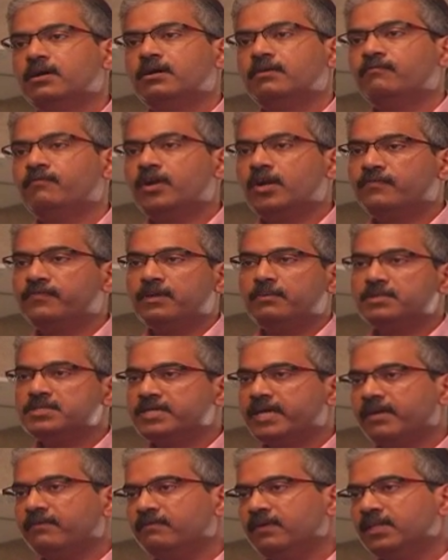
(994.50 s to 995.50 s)
one of them is
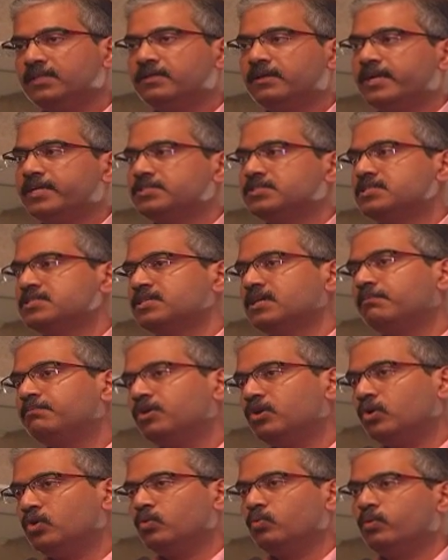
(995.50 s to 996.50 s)
IV, the rest is
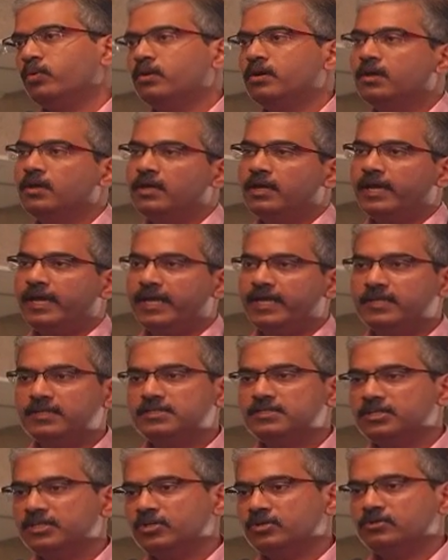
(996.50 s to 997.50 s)
sub-Q. And
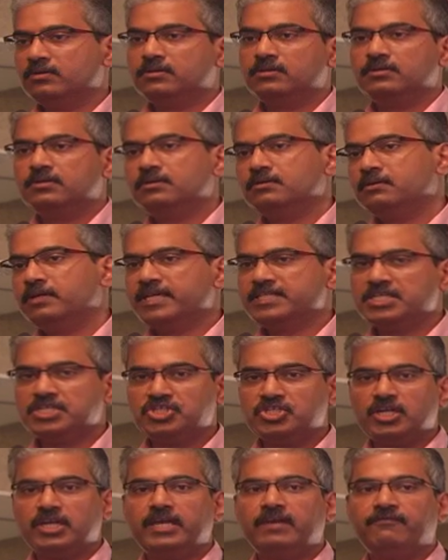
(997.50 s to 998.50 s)

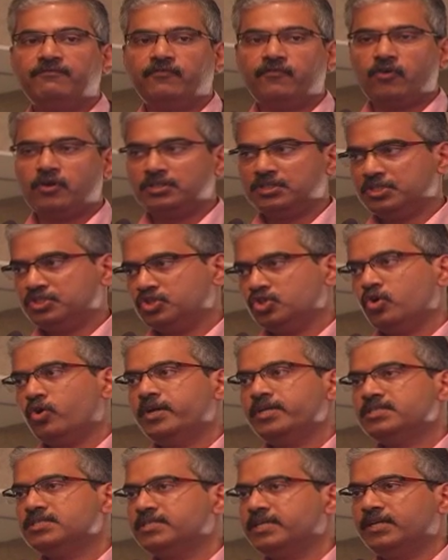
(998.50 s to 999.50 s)
essentially for the
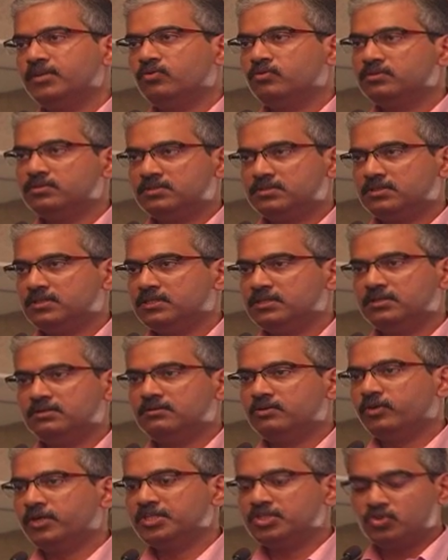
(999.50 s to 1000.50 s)
joints, they don't.
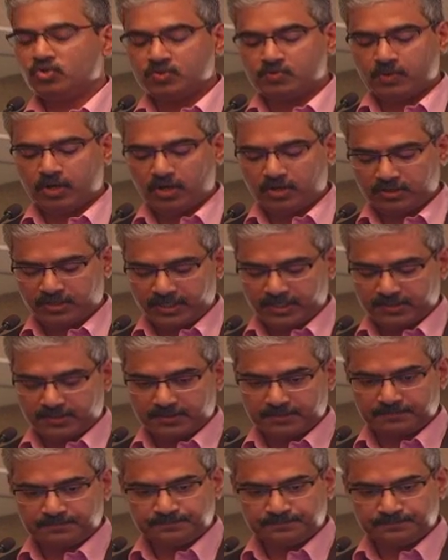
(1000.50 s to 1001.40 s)
You can choose one or the other.